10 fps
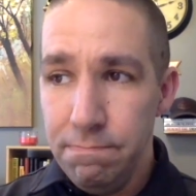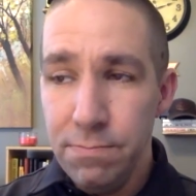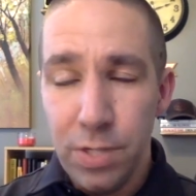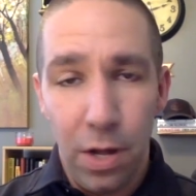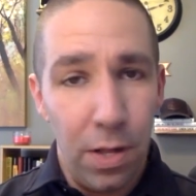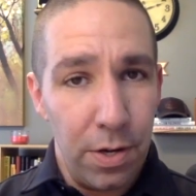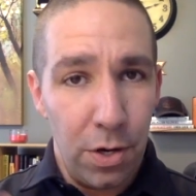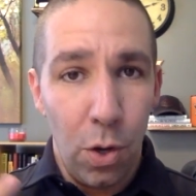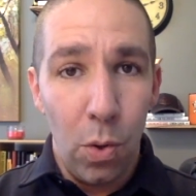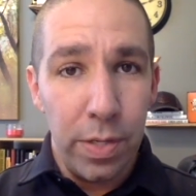We call it our
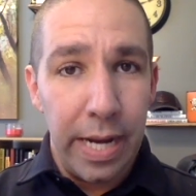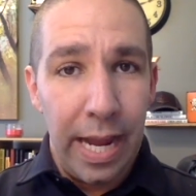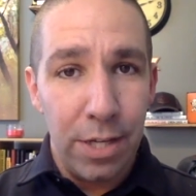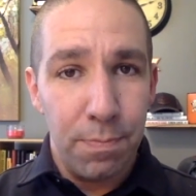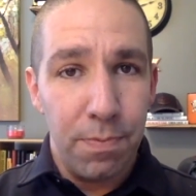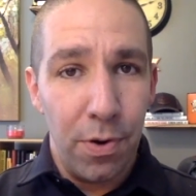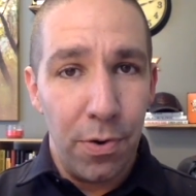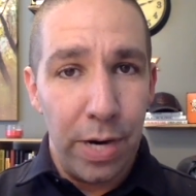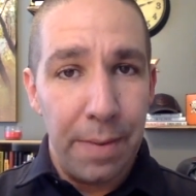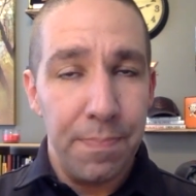golden house
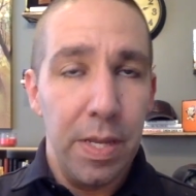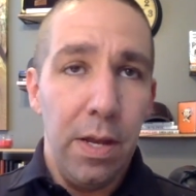program,